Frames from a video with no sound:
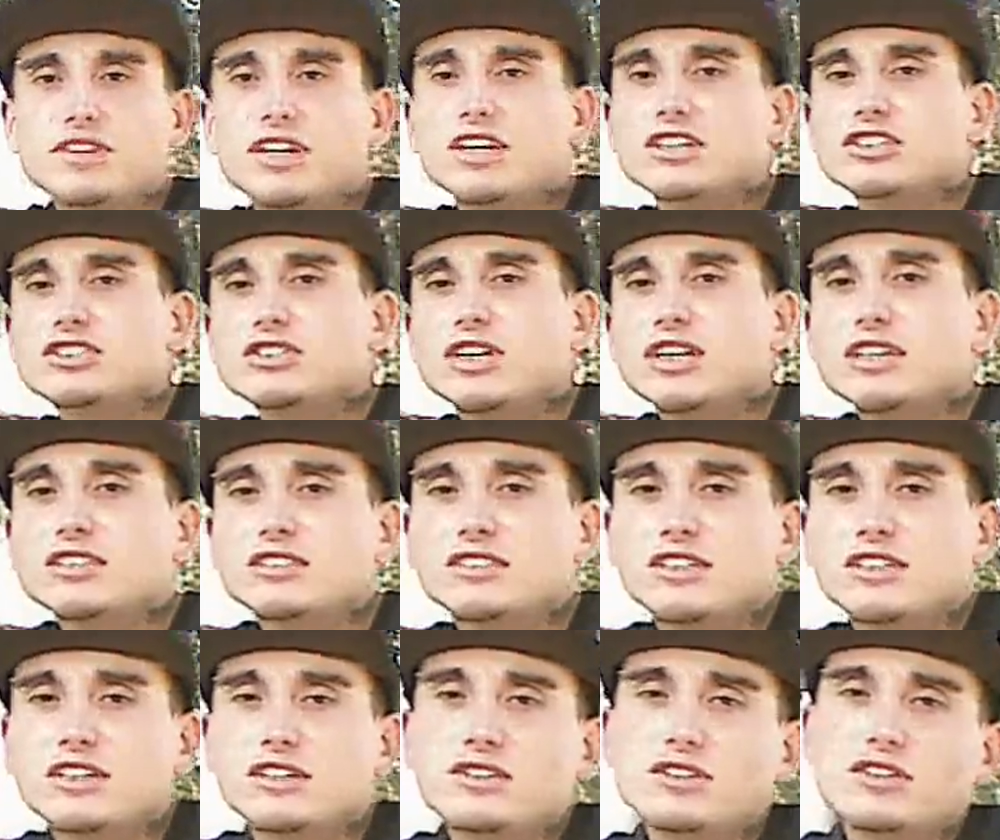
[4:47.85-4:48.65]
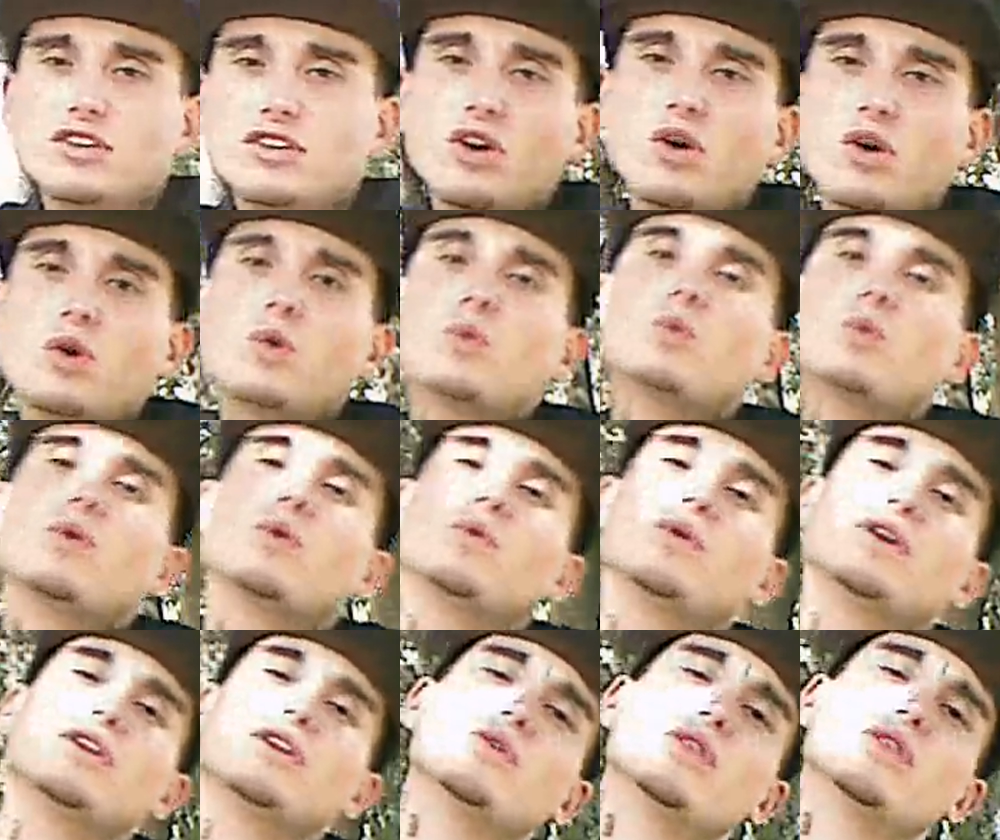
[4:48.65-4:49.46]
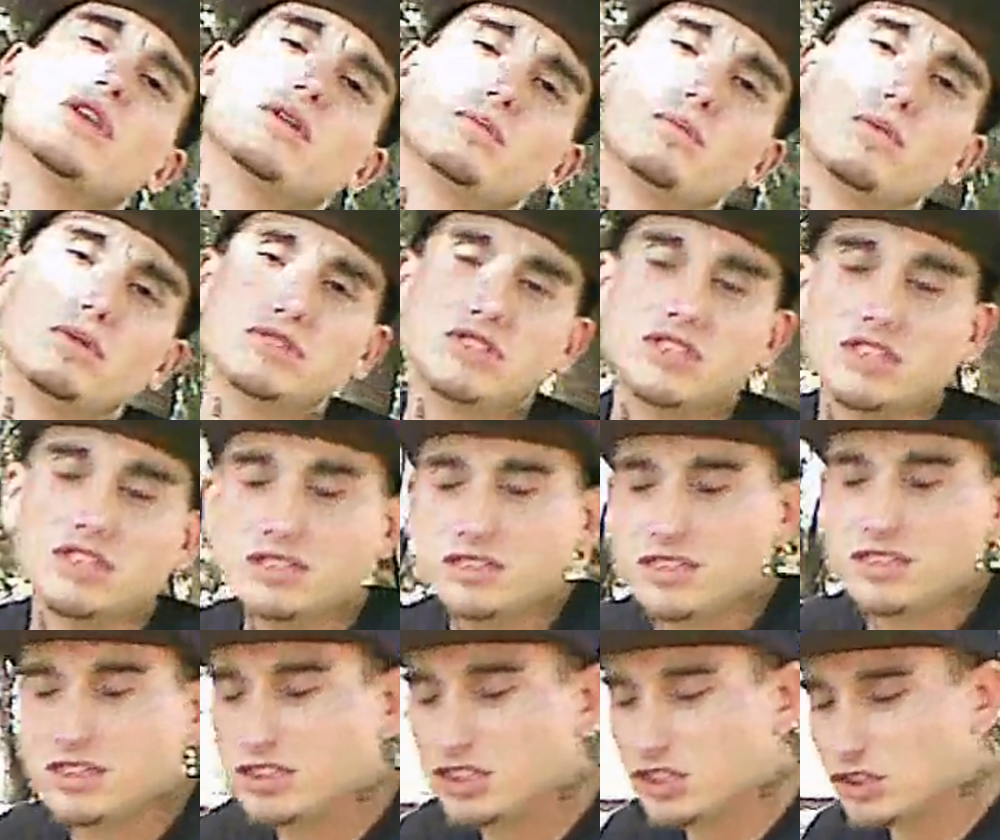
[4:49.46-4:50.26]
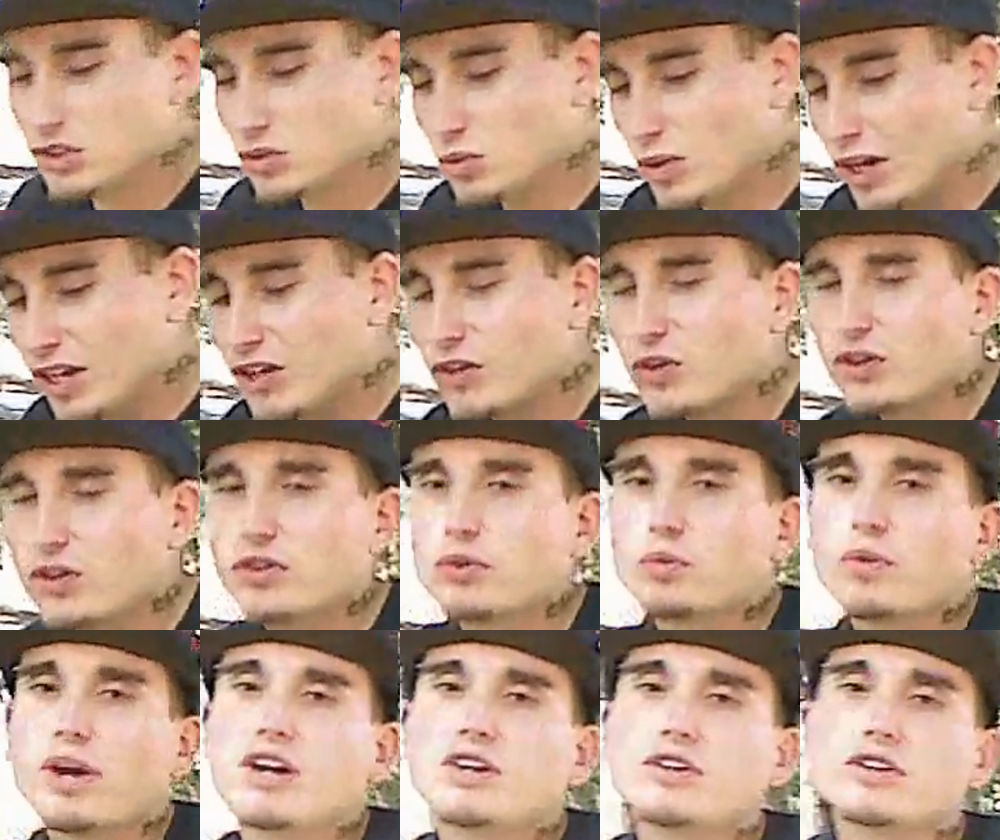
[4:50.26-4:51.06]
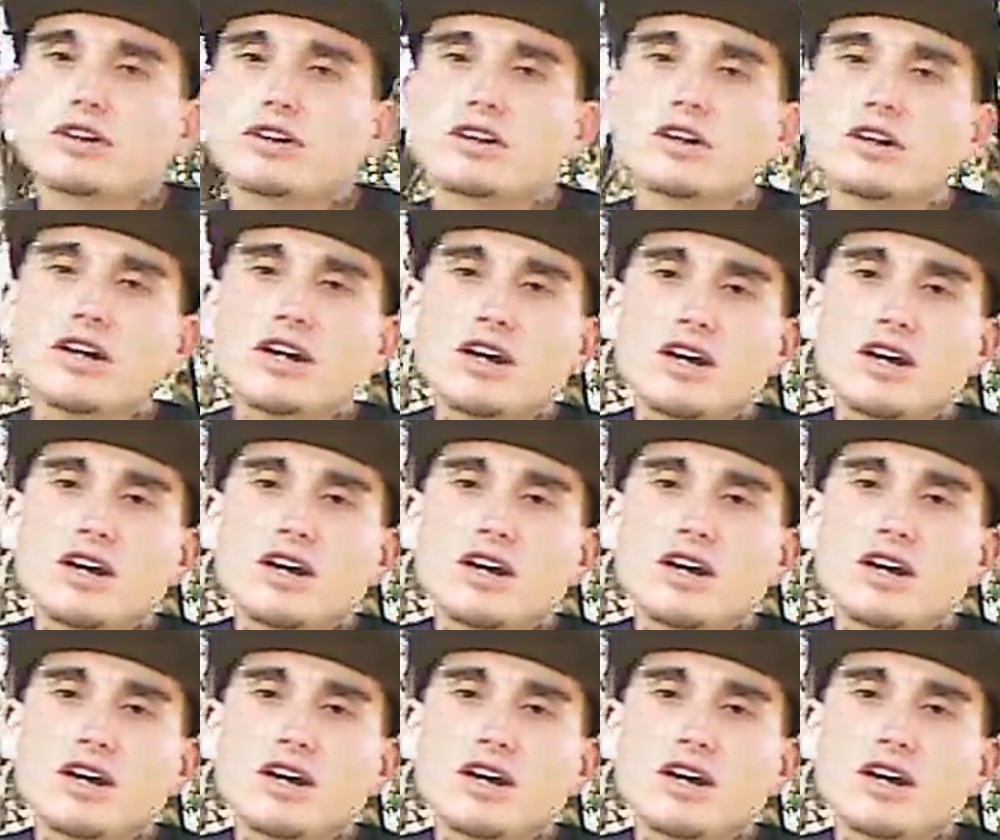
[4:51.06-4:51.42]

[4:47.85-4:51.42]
In case you guys didn't know, we know that most of the attention is right here on the Rider